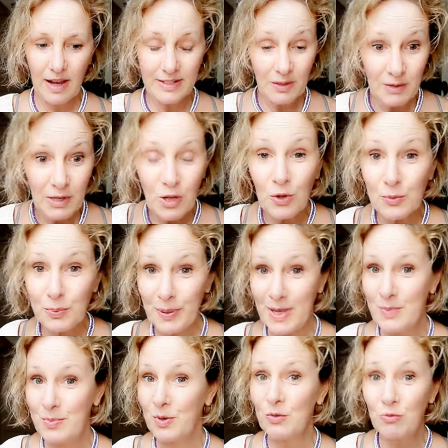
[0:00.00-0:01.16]
know a lot of
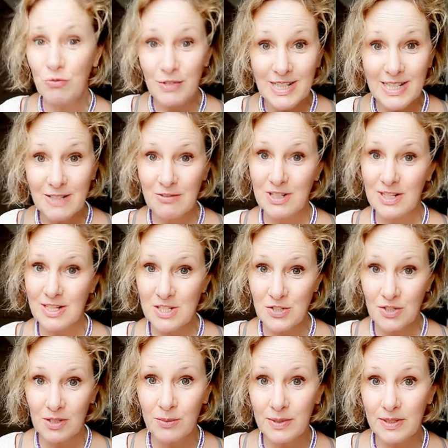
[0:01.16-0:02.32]
people really, really
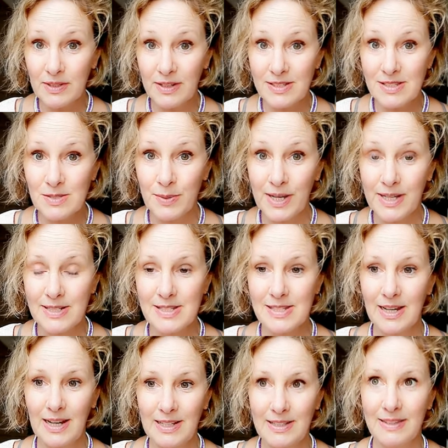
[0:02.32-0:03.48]
struggle with night sweats,
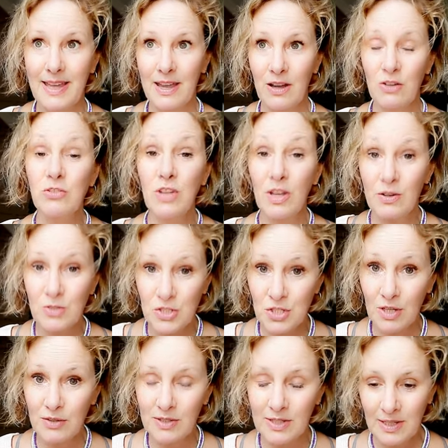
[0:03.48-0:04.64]
and they are no
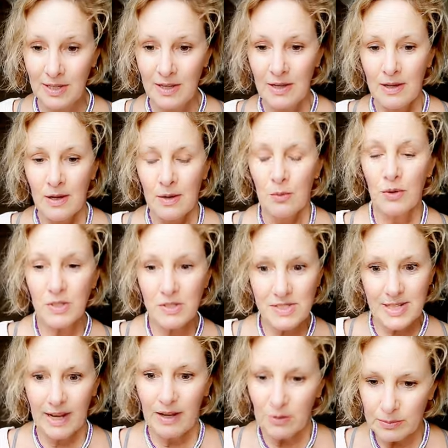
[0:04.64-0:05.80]
joke. What used
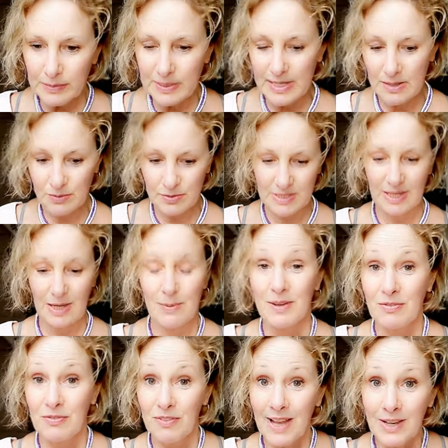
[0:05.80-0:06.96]
to help me was keeping a
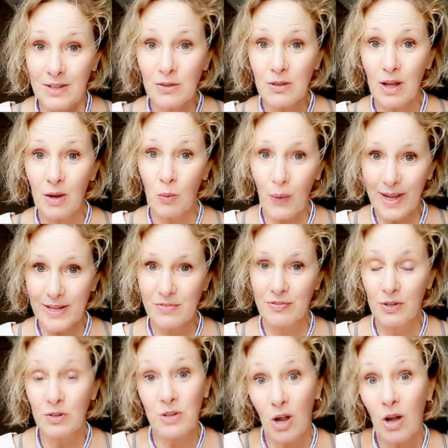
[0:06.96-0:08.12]
flannel, a wet
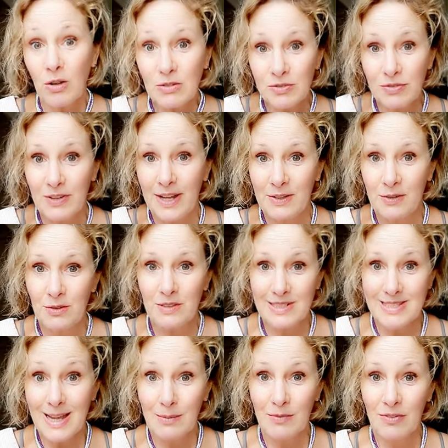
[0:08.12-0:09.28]
or cold flannel, a
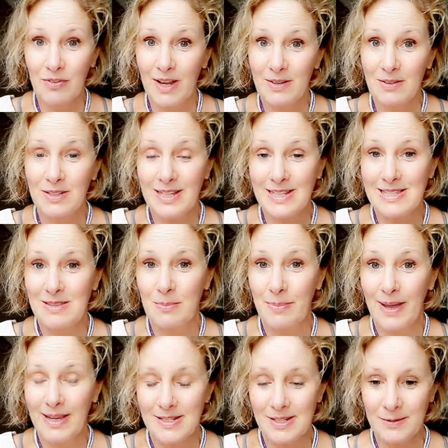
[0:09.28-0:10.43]
damp flannel next to the
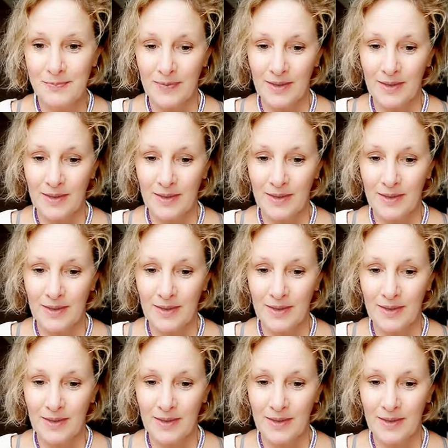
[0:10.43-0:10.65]
bed,